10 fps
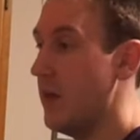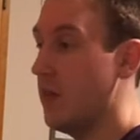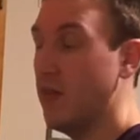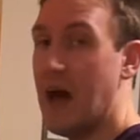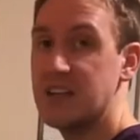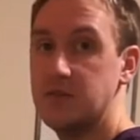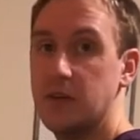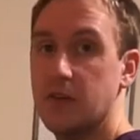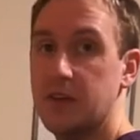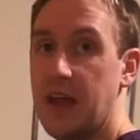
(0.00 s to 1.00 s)
the last
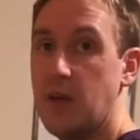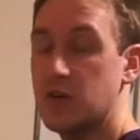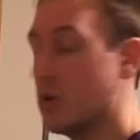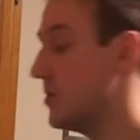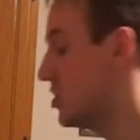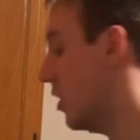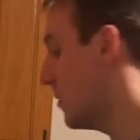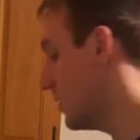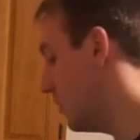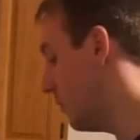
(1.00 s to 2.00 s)
meal of the day, which I'll be
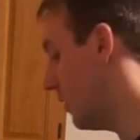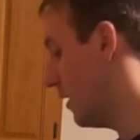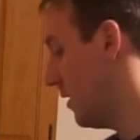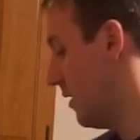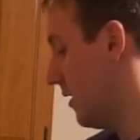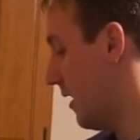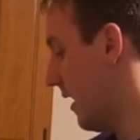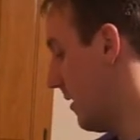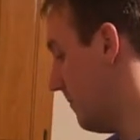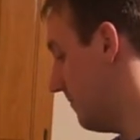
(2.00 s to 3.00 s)
showing you
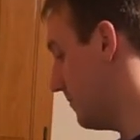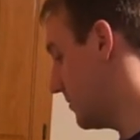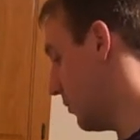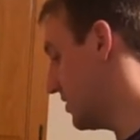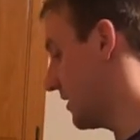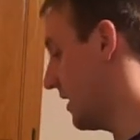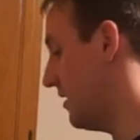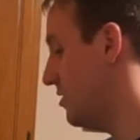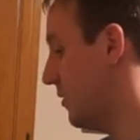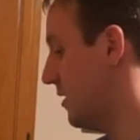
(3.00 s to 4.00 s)
once I get
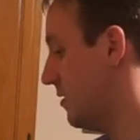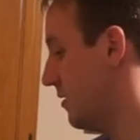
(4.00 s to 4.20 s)
into it.